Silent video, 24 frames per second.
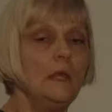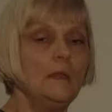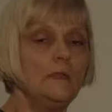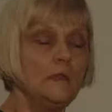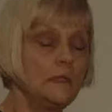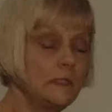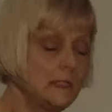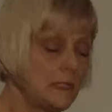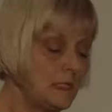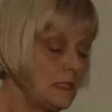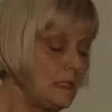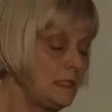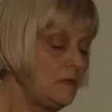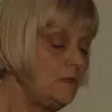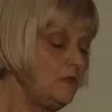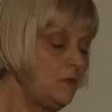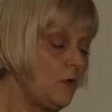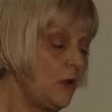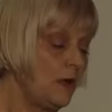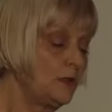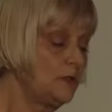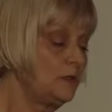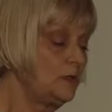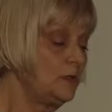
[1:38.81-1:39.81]
The city of
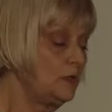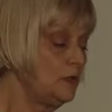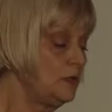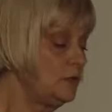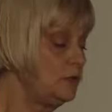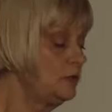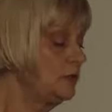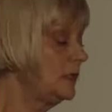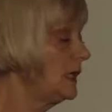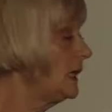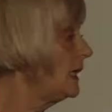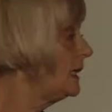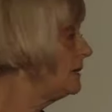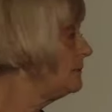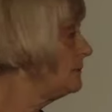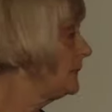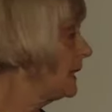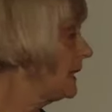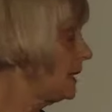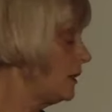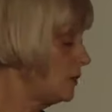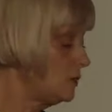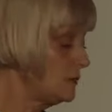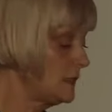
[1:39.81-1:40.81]
Waterloo came
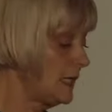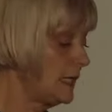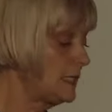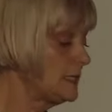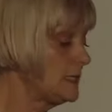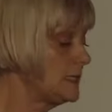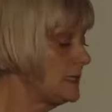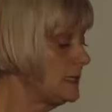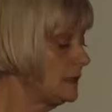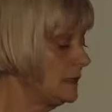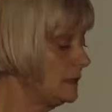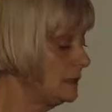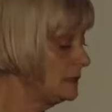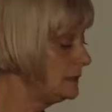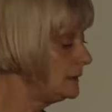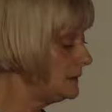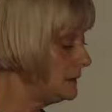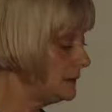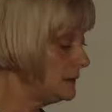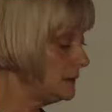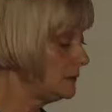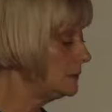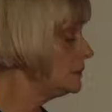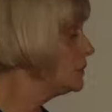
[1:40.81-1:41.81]
out as the
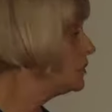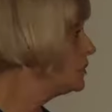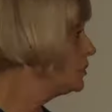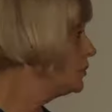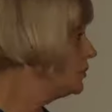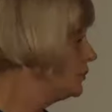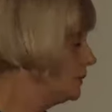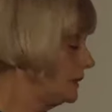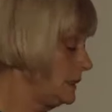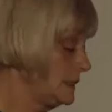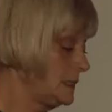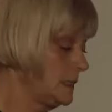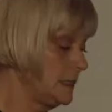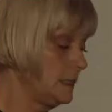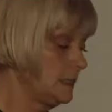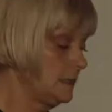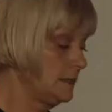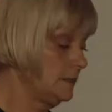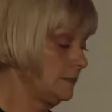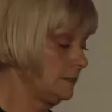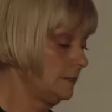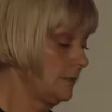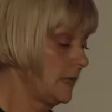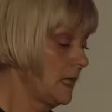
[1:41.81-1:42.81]
clear choice,
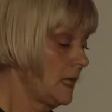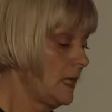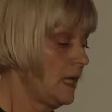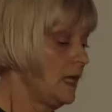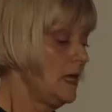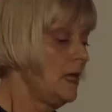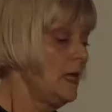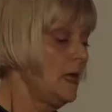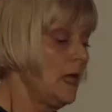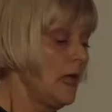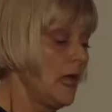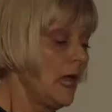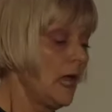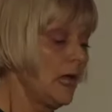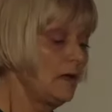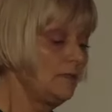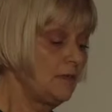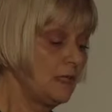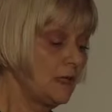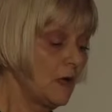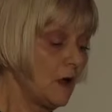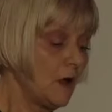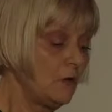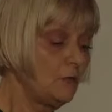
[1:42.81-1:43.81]

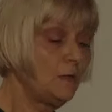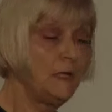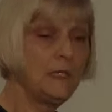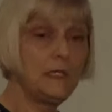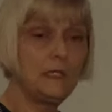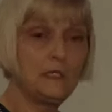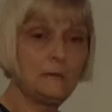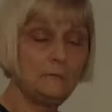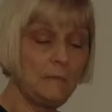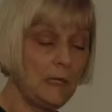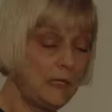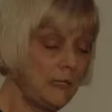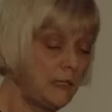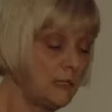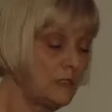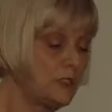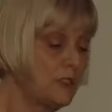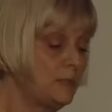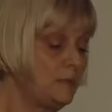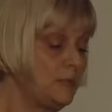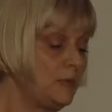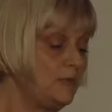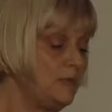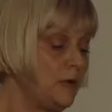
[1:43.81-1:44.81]
having already committed to
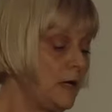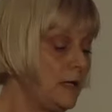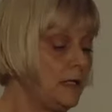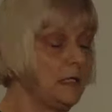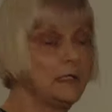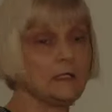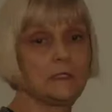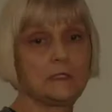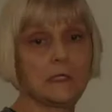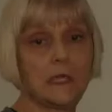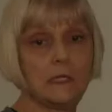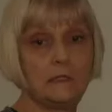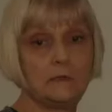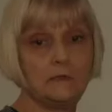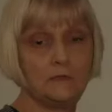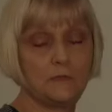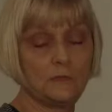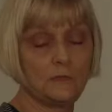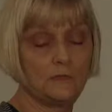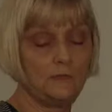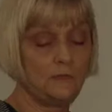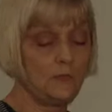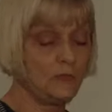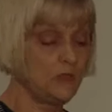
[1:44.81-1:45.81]
providing a site for
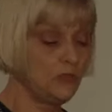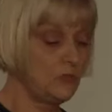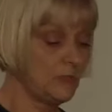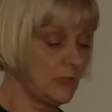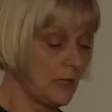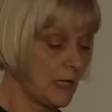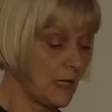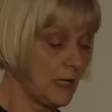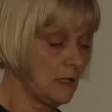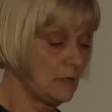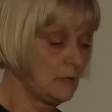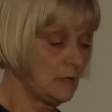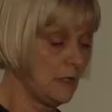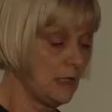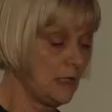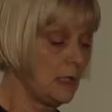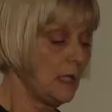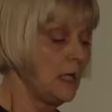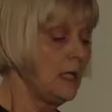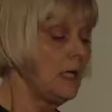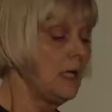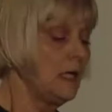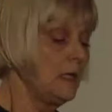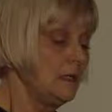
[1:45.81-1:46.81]
the future gallery,
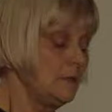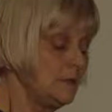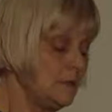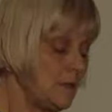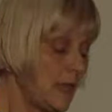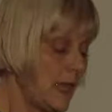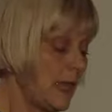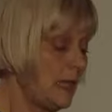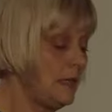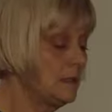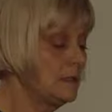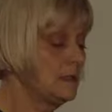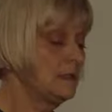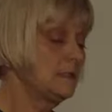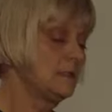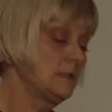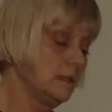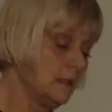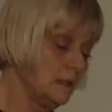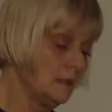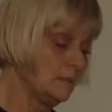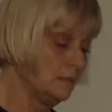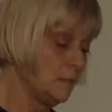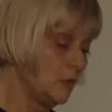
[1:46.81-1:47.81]
thanks
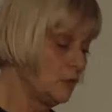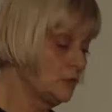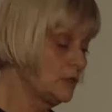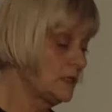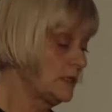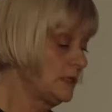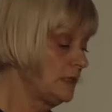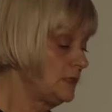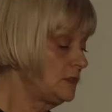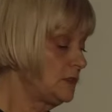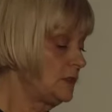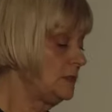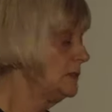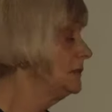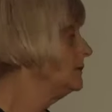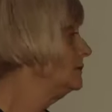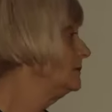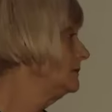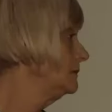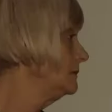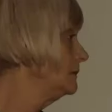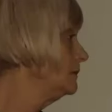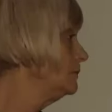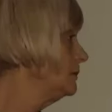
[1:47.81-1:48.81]
uh, mostly to the,
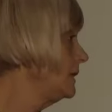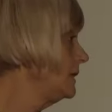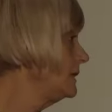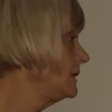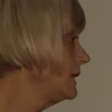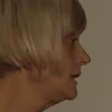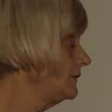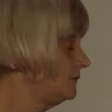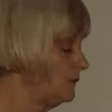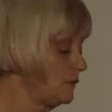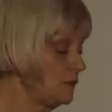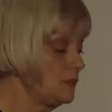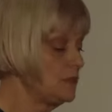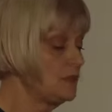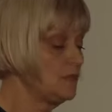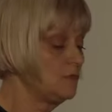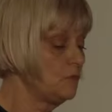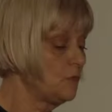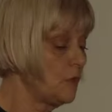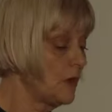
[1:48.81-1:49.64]
the great efforts of